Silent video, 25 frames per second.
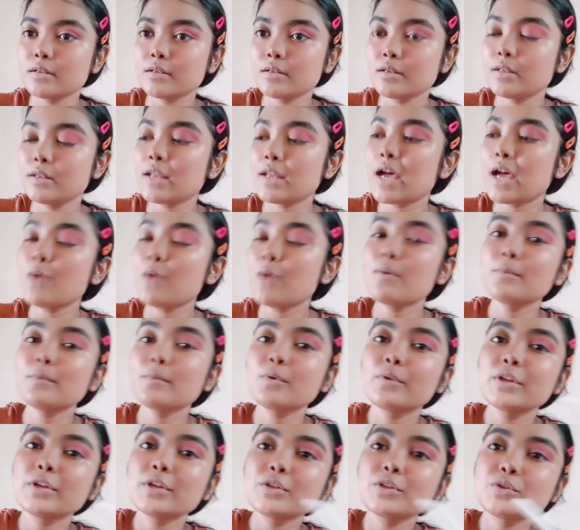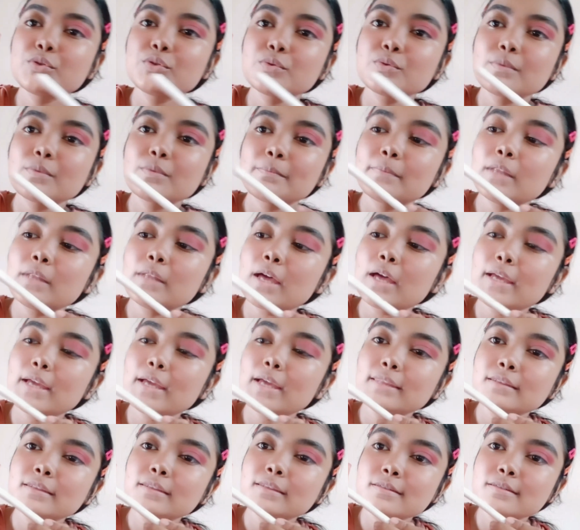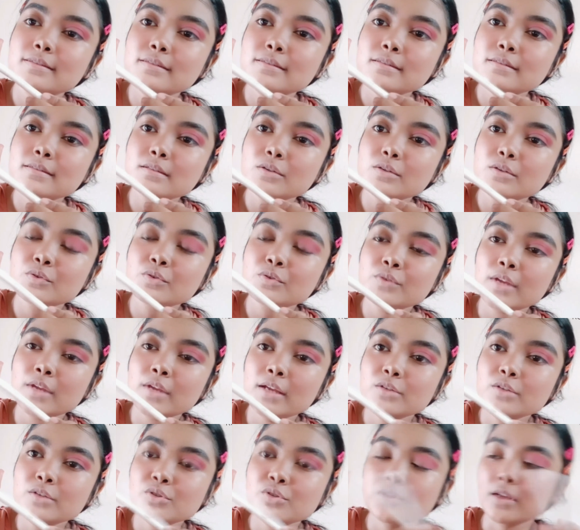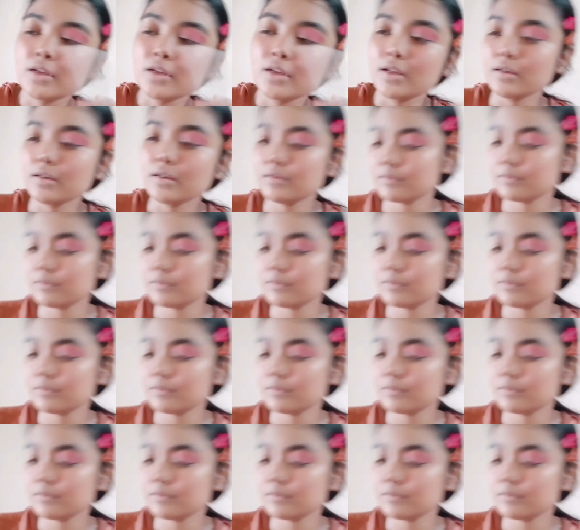Now I'm going to apply this red shade